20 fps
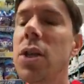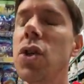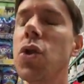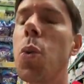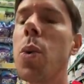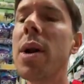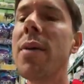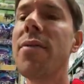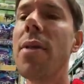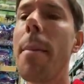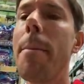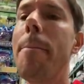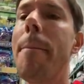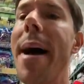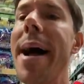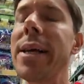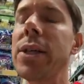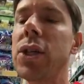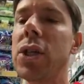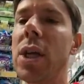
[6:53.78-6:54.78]
is one of the
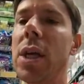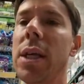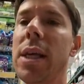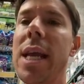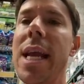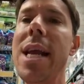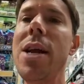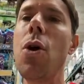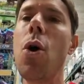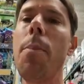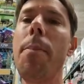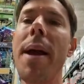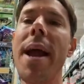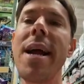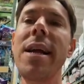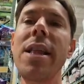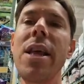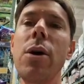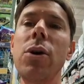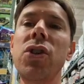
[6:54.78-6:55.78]
best keto
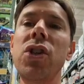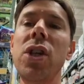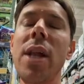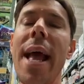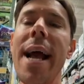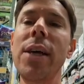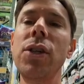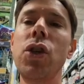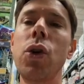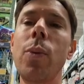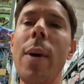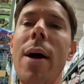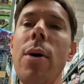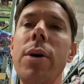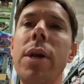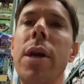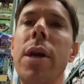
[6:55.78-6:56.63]
paleo snacks around